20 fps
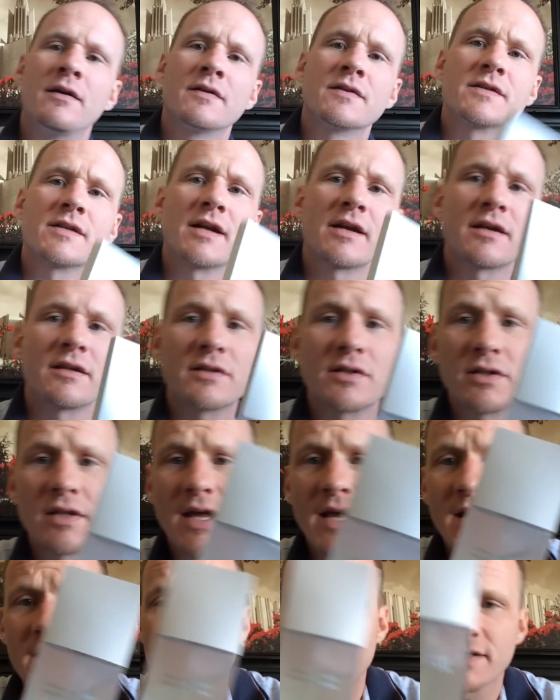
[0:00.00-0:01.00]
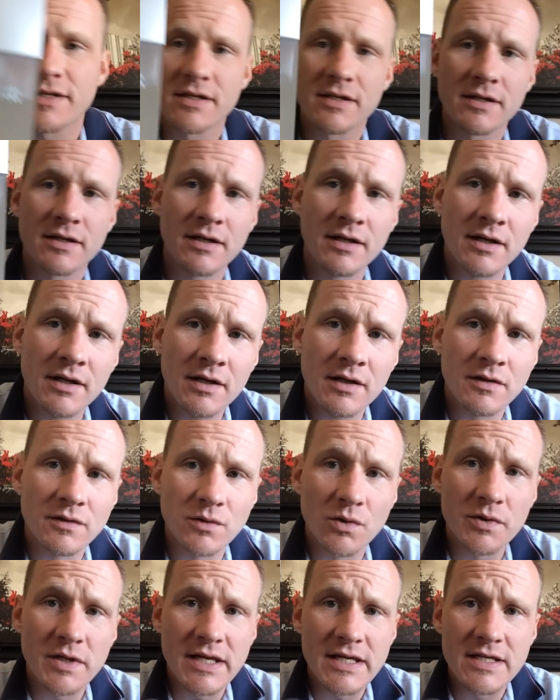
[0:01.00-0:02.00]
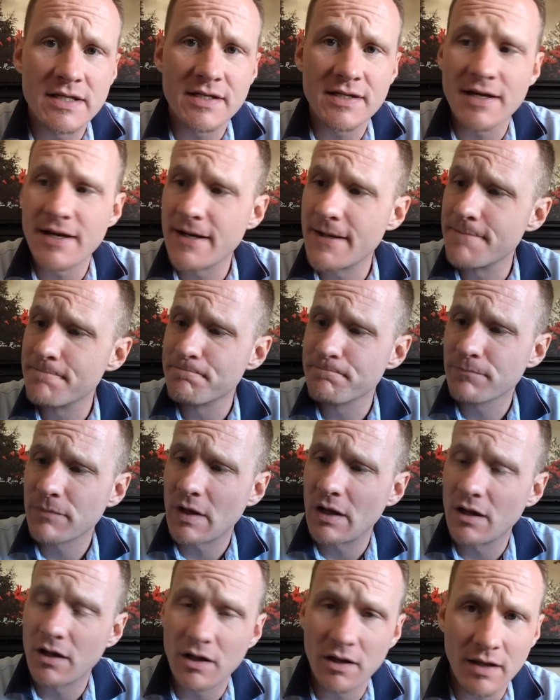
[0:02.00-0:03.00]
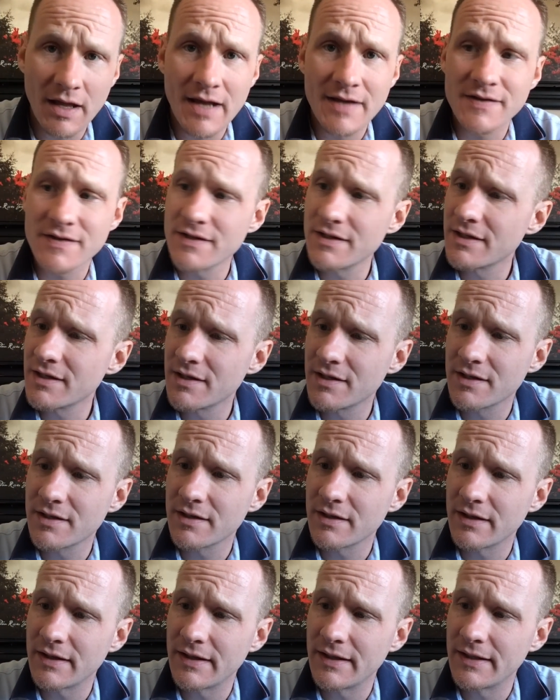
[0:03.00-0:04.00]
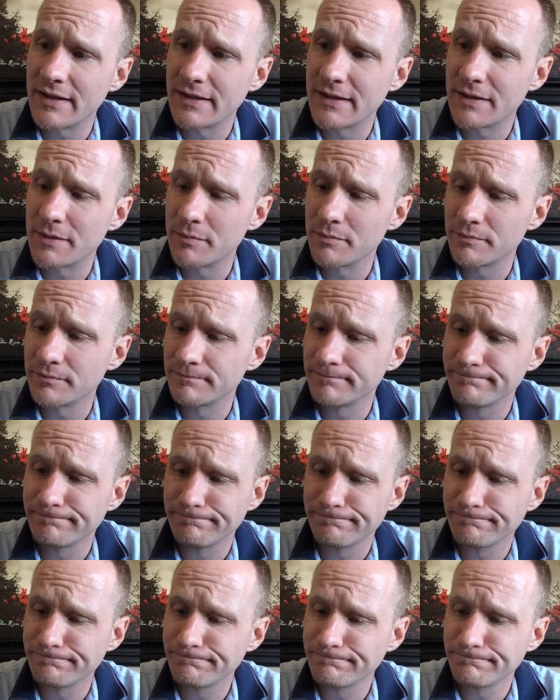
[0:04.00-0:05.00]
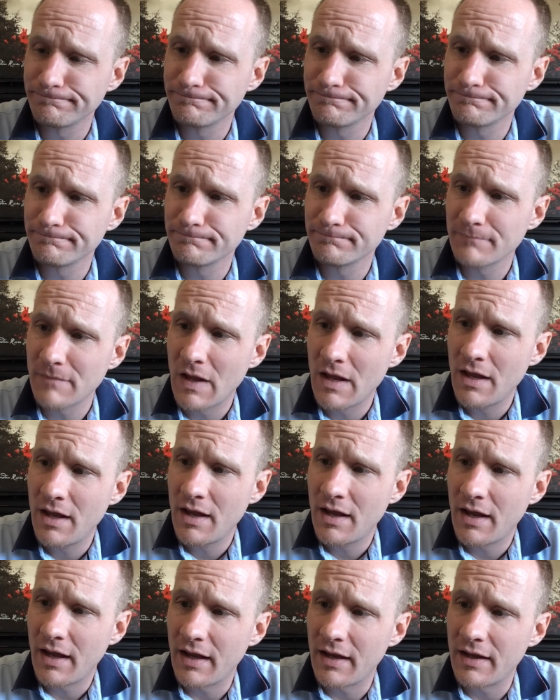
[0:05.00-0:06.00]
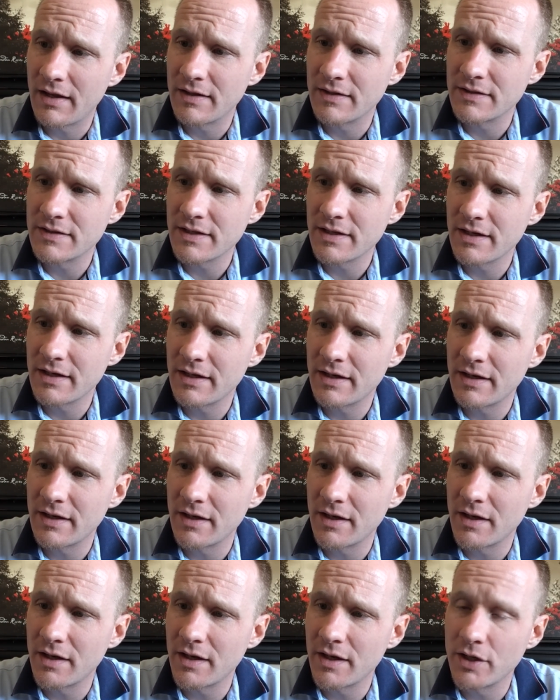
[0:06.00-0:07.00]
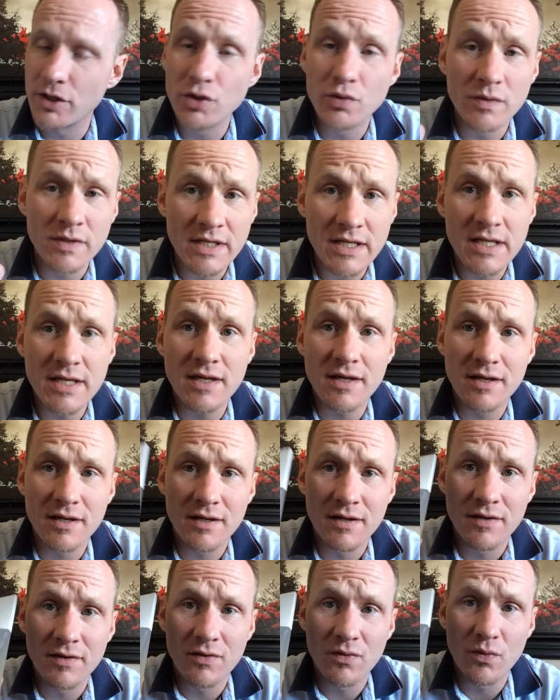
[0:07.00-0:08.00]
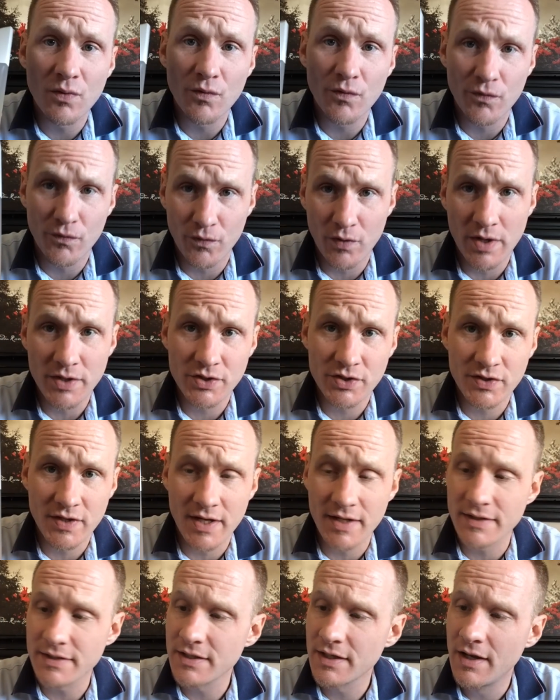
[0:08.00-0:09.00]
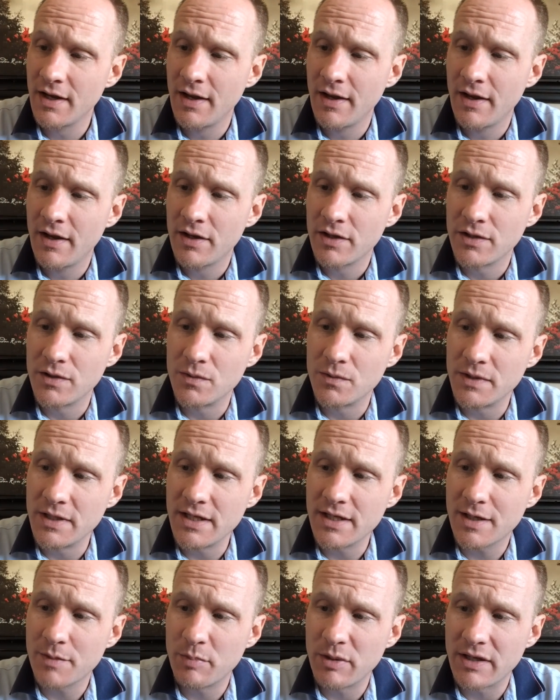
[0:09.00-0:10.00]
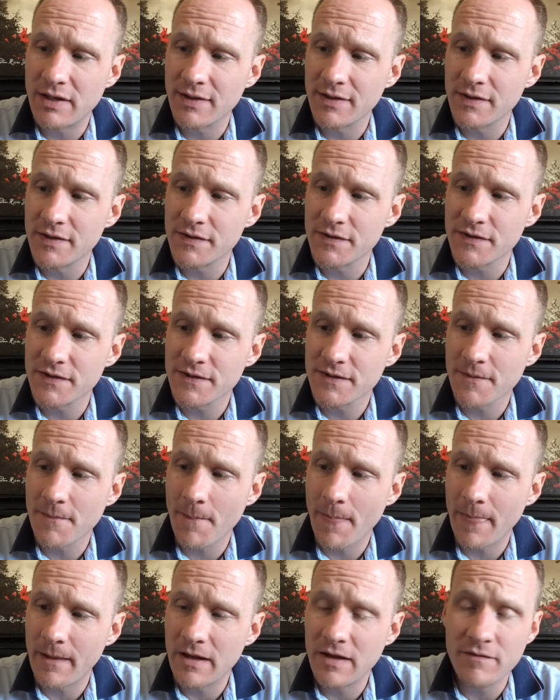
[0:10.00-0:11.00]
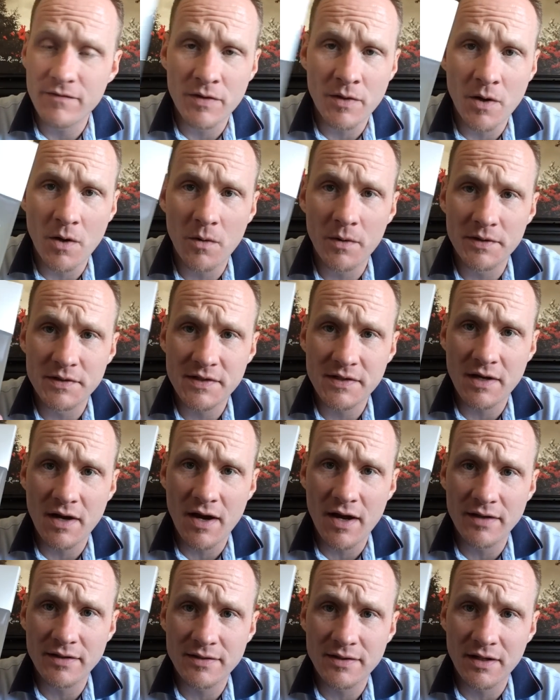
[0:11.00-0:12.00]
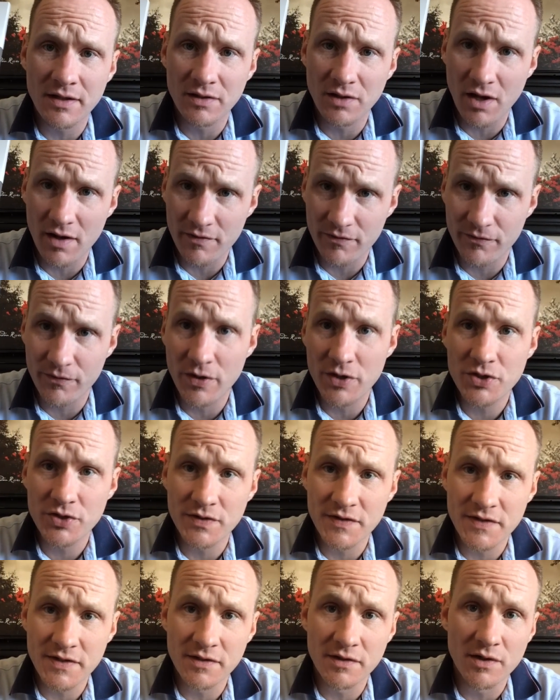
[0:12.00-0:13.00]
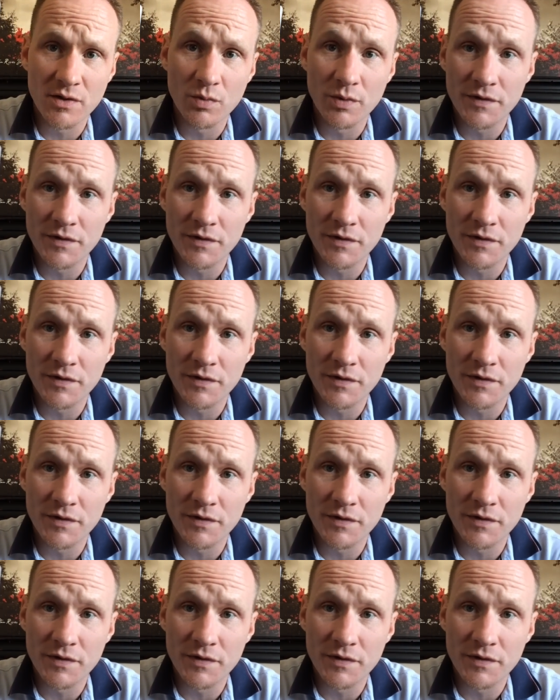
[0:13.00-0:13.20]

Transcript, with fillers: second to last, L'Eau d'Issey, classic um, and uh, uh, a unique fresh scent. Unique because even though it's got a lot of freshness in there